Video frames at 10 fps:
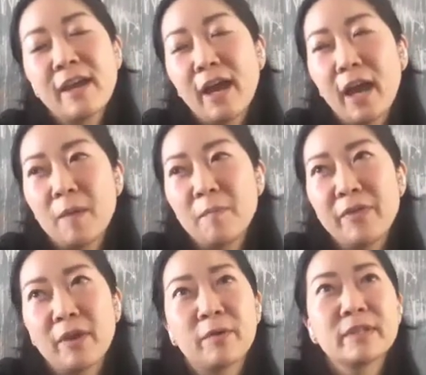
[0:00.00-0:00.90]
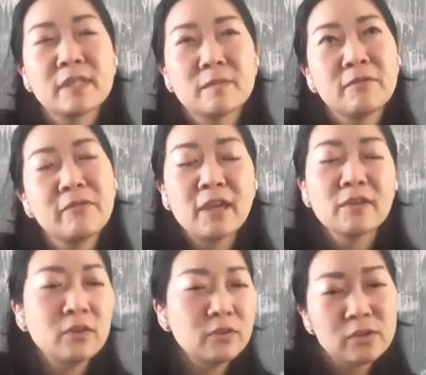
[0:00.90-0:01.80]
And there was some fake
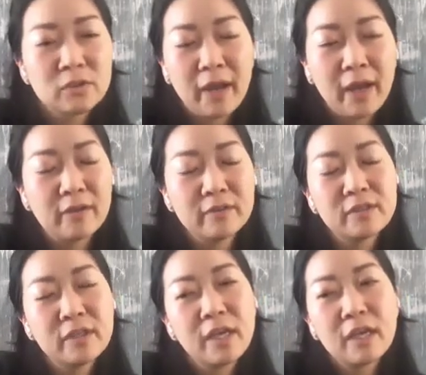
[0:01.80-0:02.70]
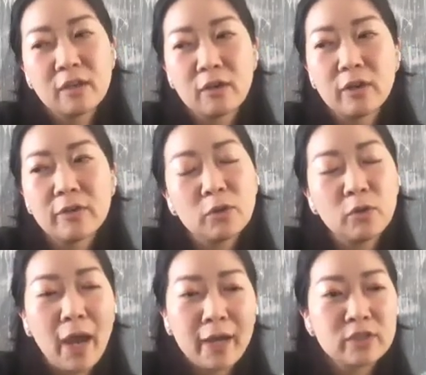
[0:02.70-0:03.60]
news around, if
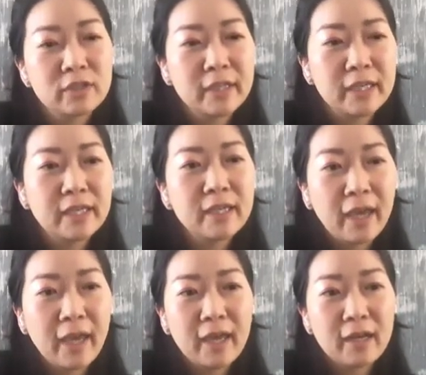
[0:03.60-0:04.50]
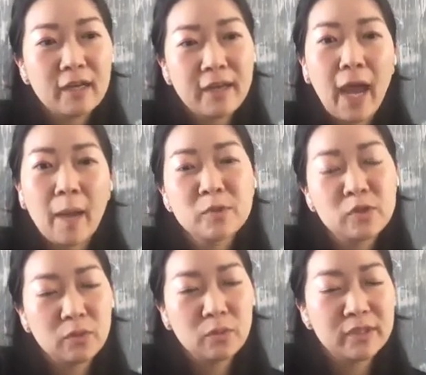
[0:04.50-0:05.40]
you actually get an app
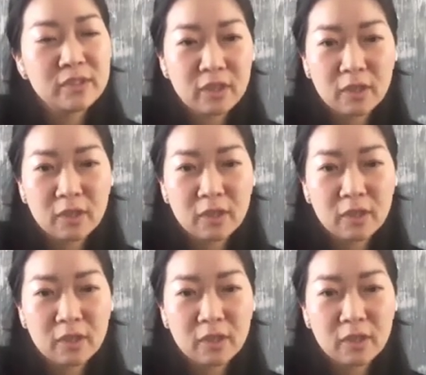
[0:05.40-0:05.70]
to a 1-star